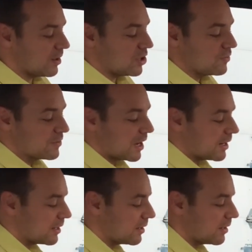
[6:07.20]
You've
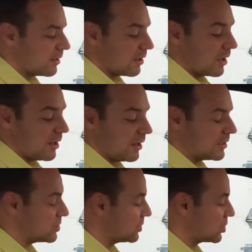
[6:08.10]
got
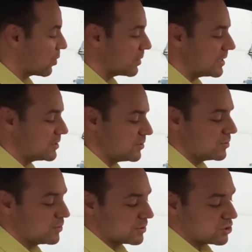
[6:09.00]
a totally
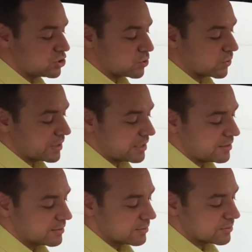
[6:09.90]
new
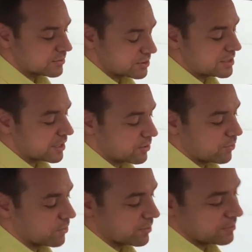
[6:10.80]
joystick
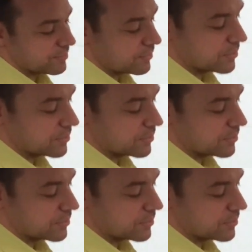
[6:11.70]
or